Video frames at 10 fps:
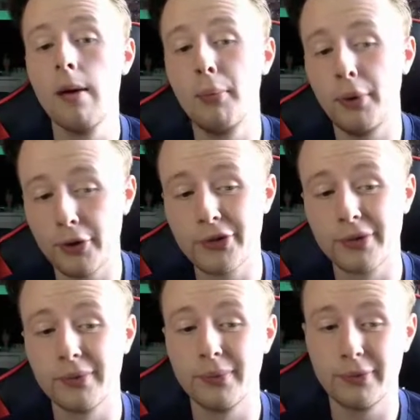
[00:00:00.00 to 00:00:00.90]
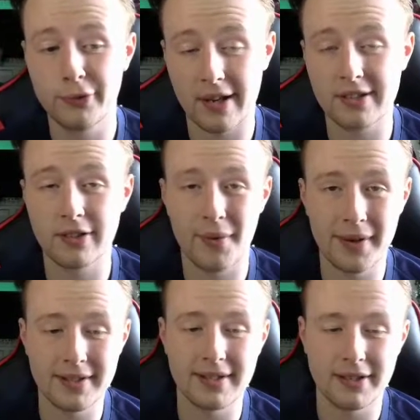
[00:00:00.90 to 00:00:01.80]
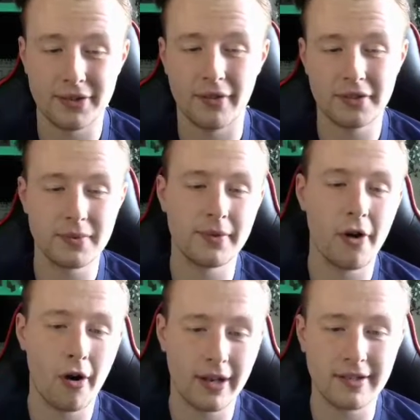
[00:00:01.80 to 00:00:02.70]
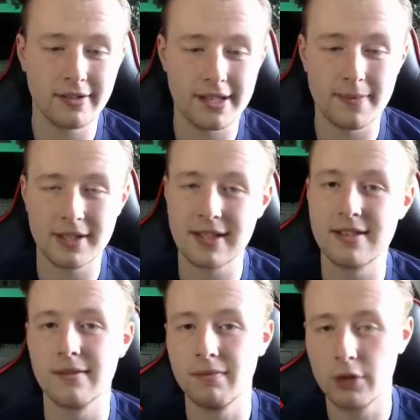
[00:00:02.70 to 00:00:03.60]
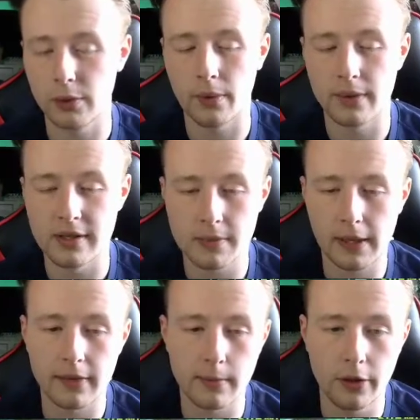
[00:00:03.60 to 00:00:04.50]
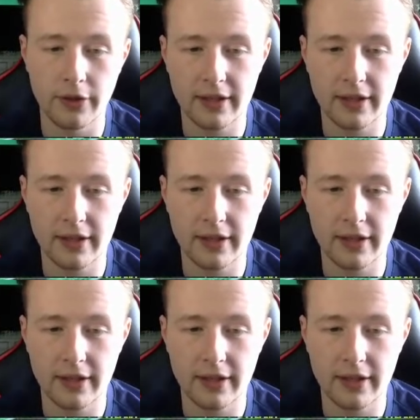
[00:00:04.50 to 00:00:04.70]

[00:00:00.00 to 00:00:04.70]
Plus, Trent's going into this. Obviously, we've got his team of the season, so we don't need his player of the month.